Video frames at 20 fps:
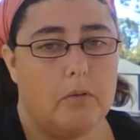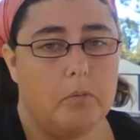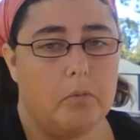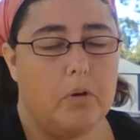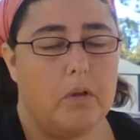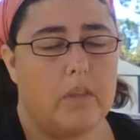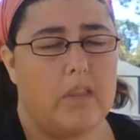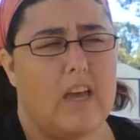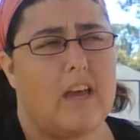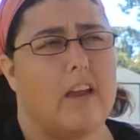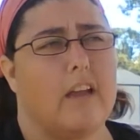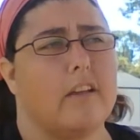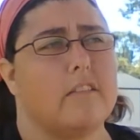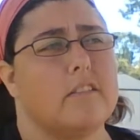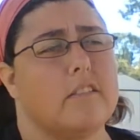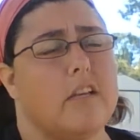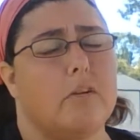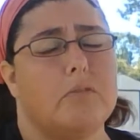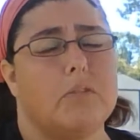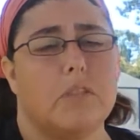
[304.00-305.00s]
of where that
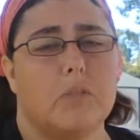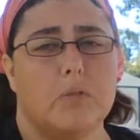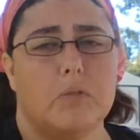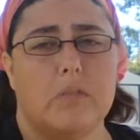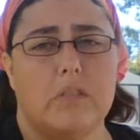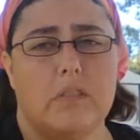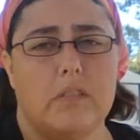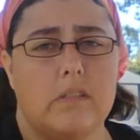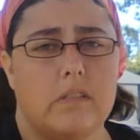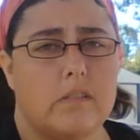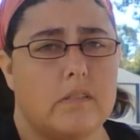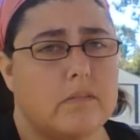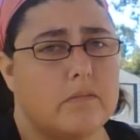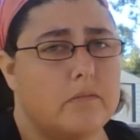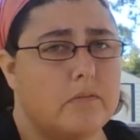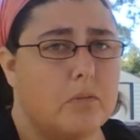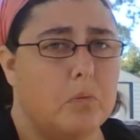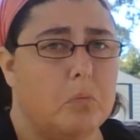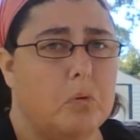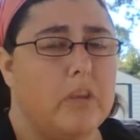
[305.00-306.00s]
is. I was always
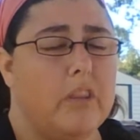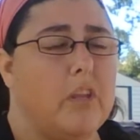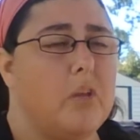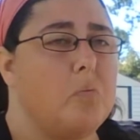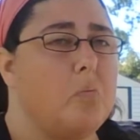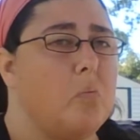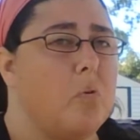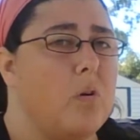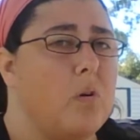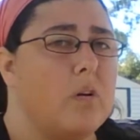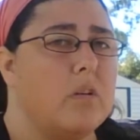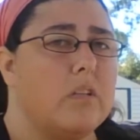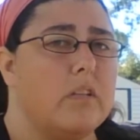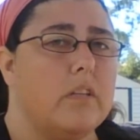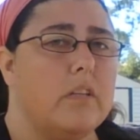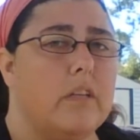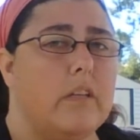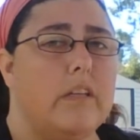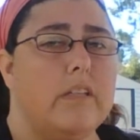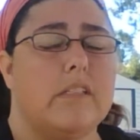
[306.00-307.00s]
the one that worked,
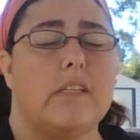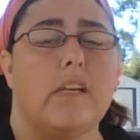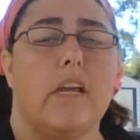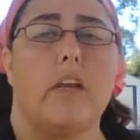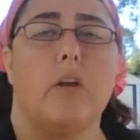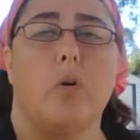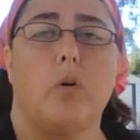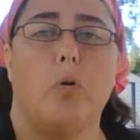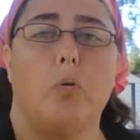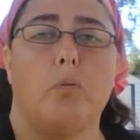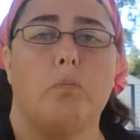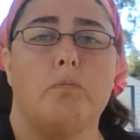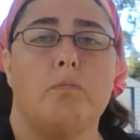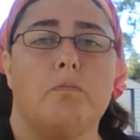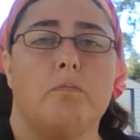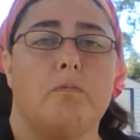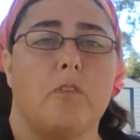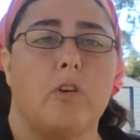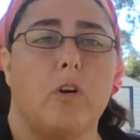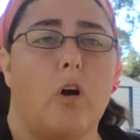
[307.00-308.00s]
and he stayed home
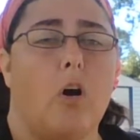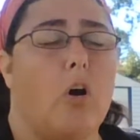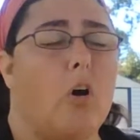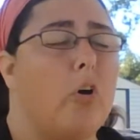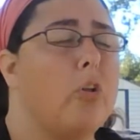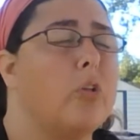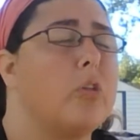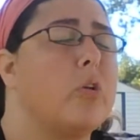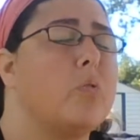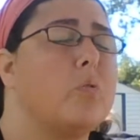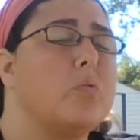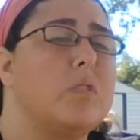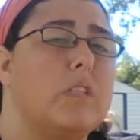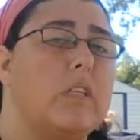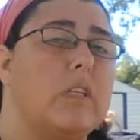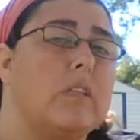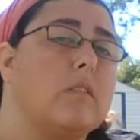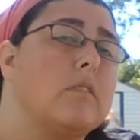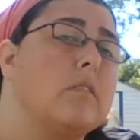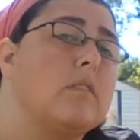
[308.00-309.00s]
for all those
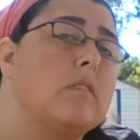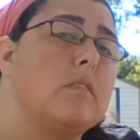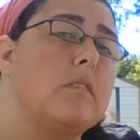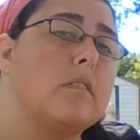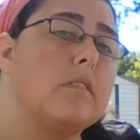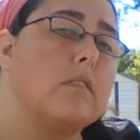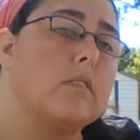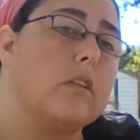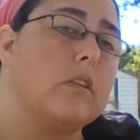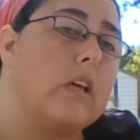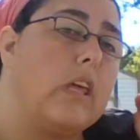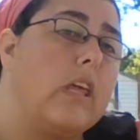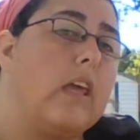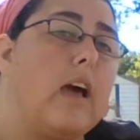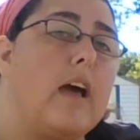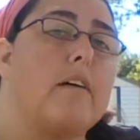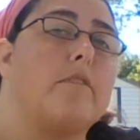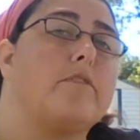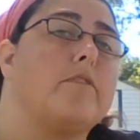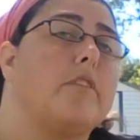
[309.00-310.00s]
years looking
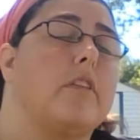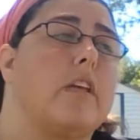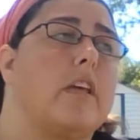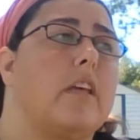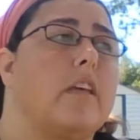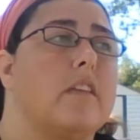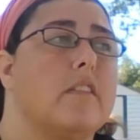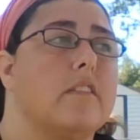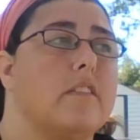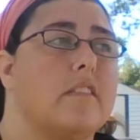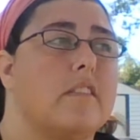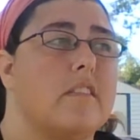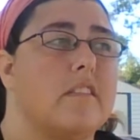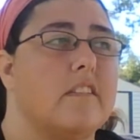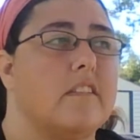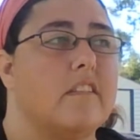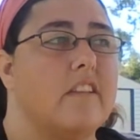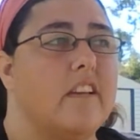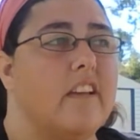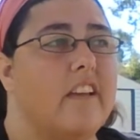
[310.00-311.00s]
after the kids.
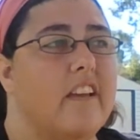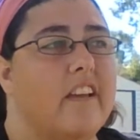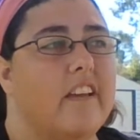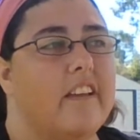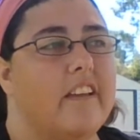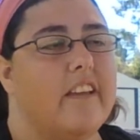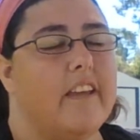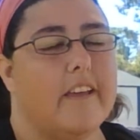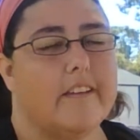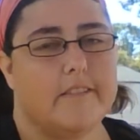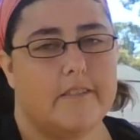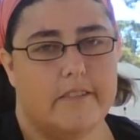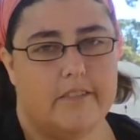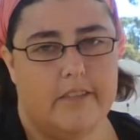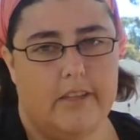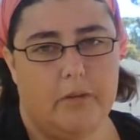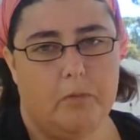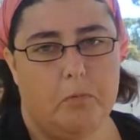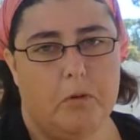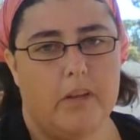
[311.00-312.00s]
Yes,
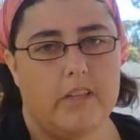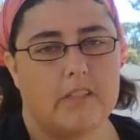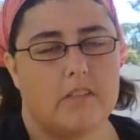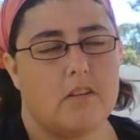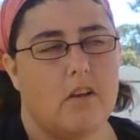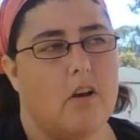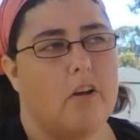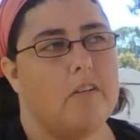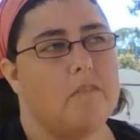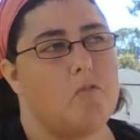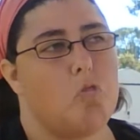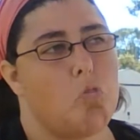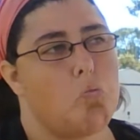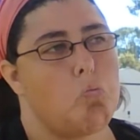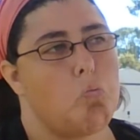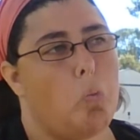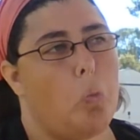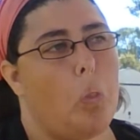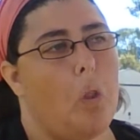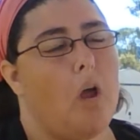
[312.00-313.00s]
he raised
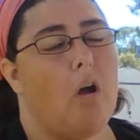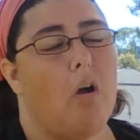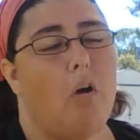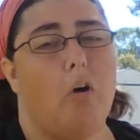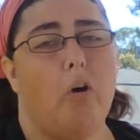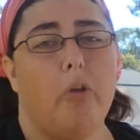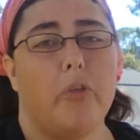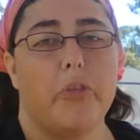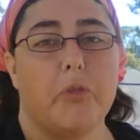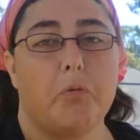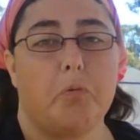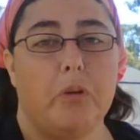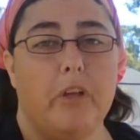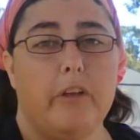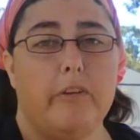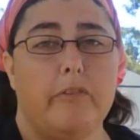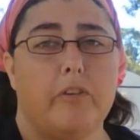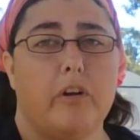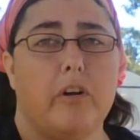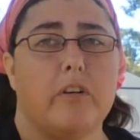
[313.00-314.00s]
all 3
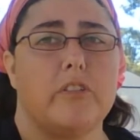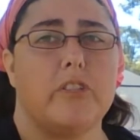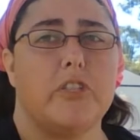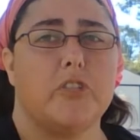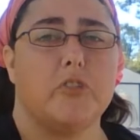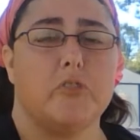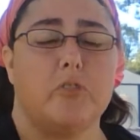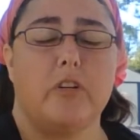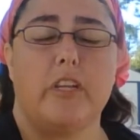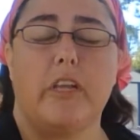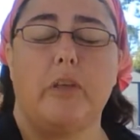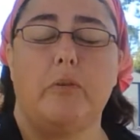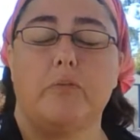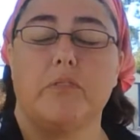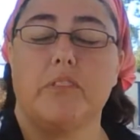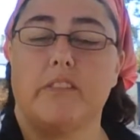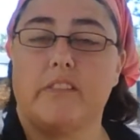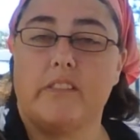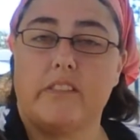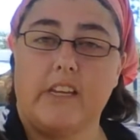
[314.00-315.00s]
of our children. He
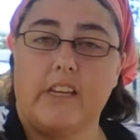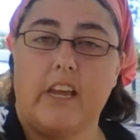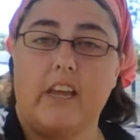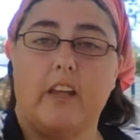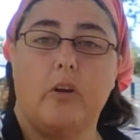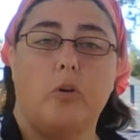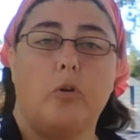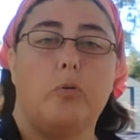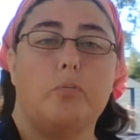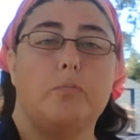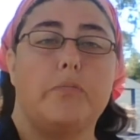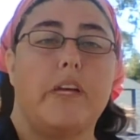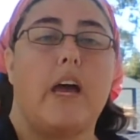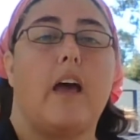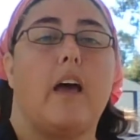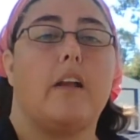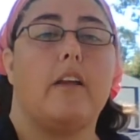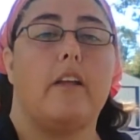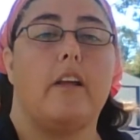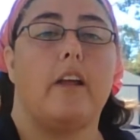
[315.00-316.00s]
was a stay-at-home
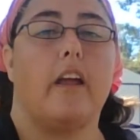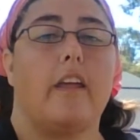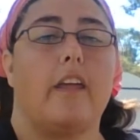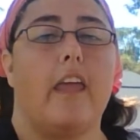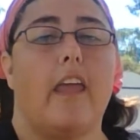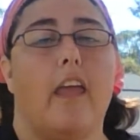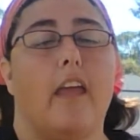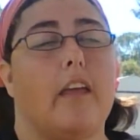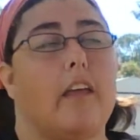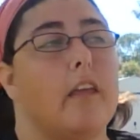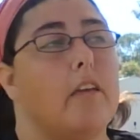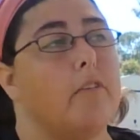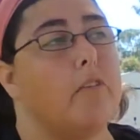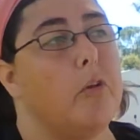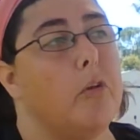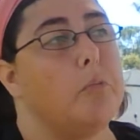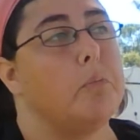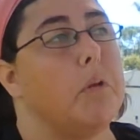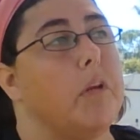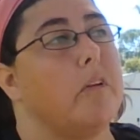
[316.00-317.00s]
dad, and I can't give
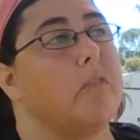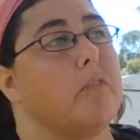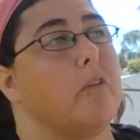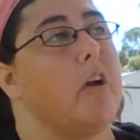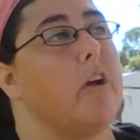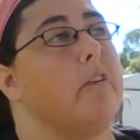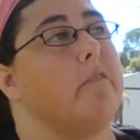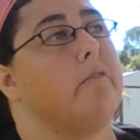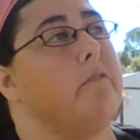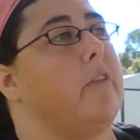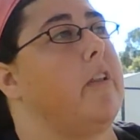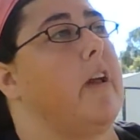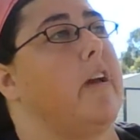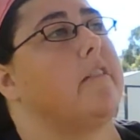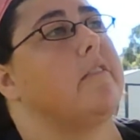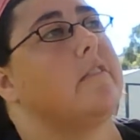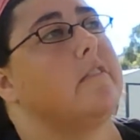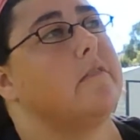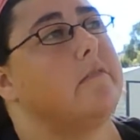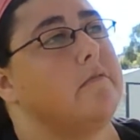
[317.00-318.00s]
him enough credit for that.
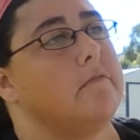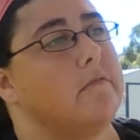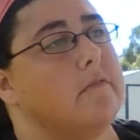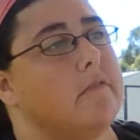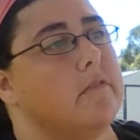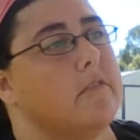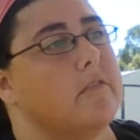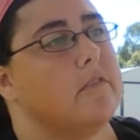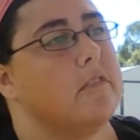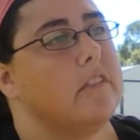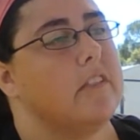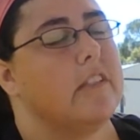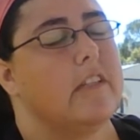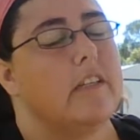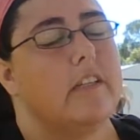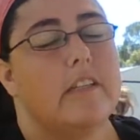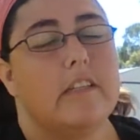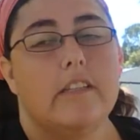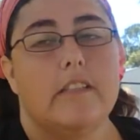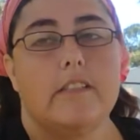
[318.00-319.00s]

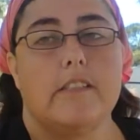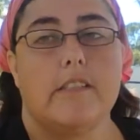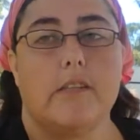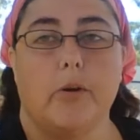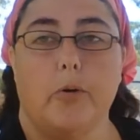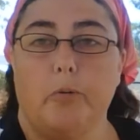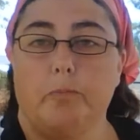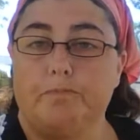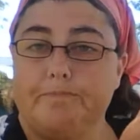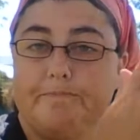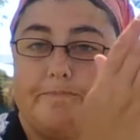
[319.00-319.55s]
So,